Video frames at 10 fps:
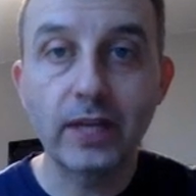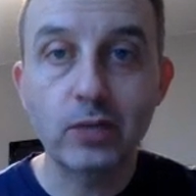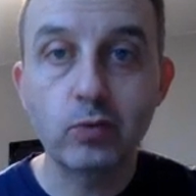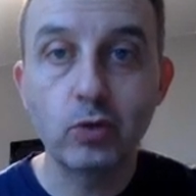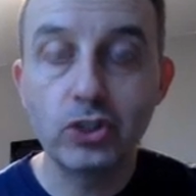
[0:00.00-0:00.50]

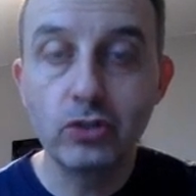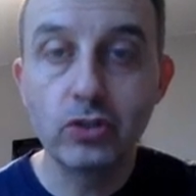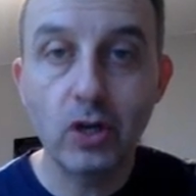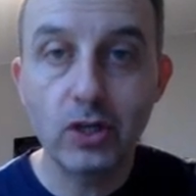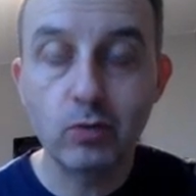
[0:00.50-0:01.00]
That's what you
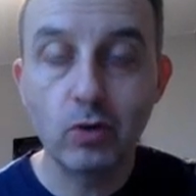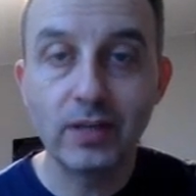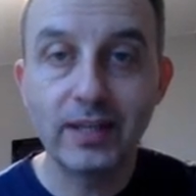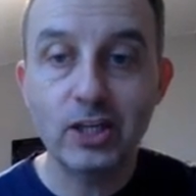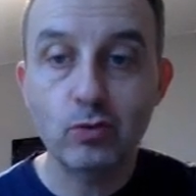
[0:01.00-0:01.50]
guys
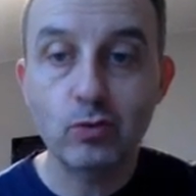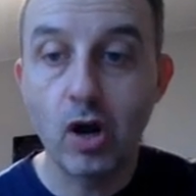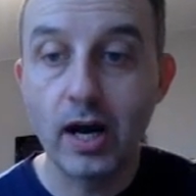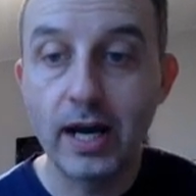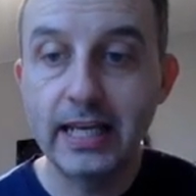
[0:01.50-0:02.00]
want and that's what
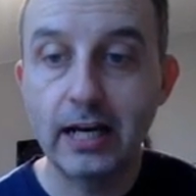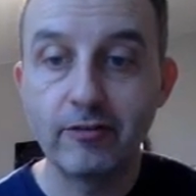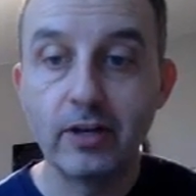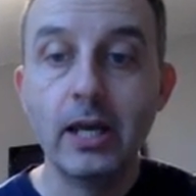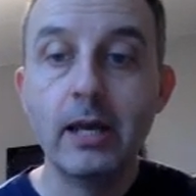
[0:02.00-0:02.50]
I love,